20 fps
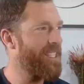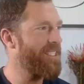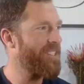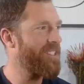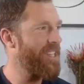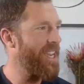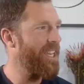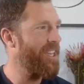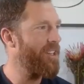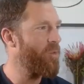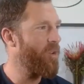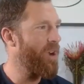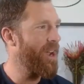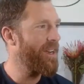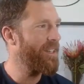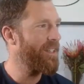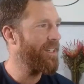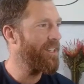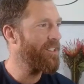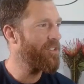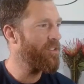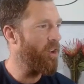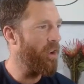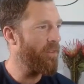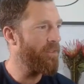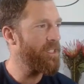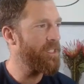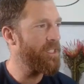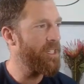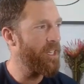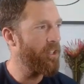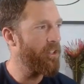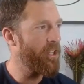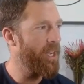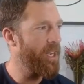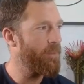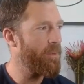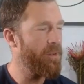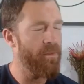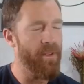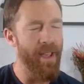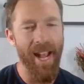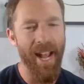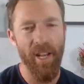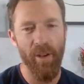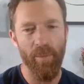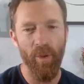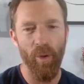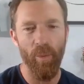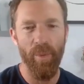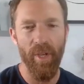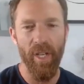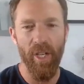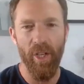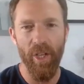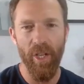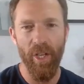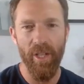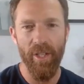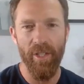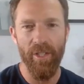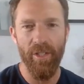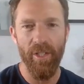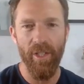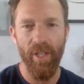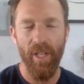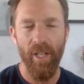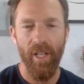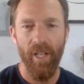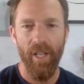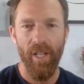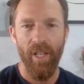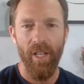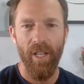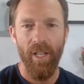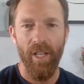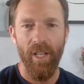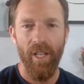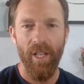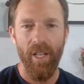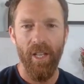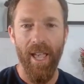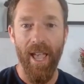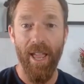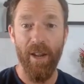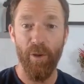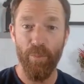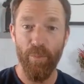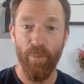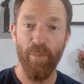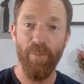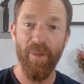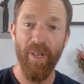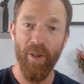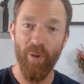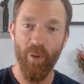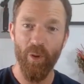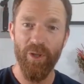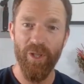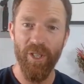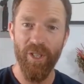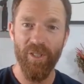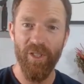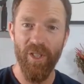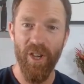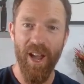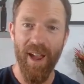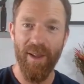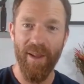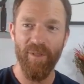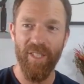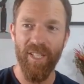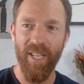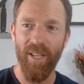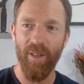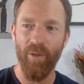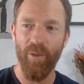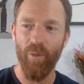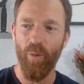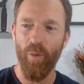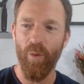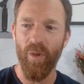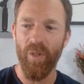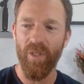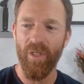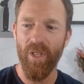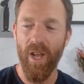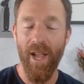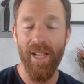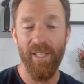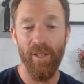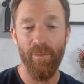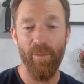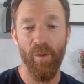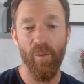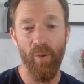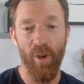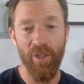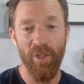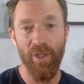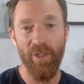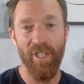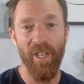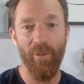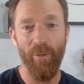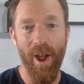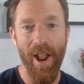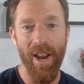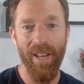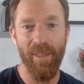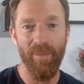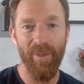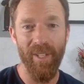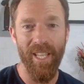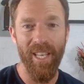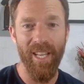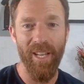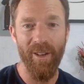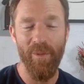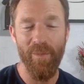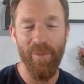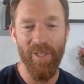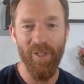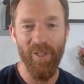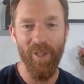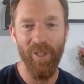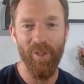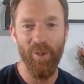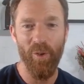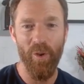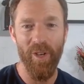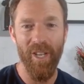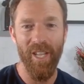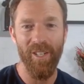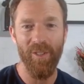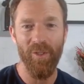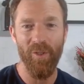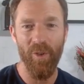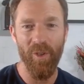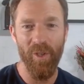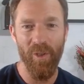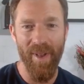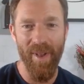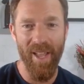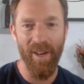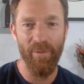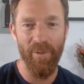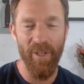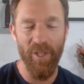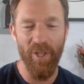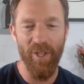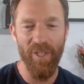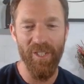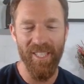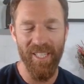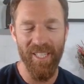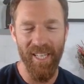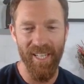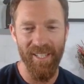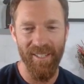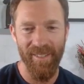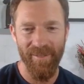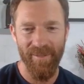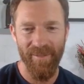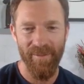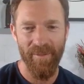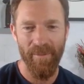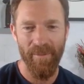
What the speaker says: the second one is obviously incredibly valuable because, and it probably also ties in with what you said right at the beginning when we started talking. You talked about efficiency.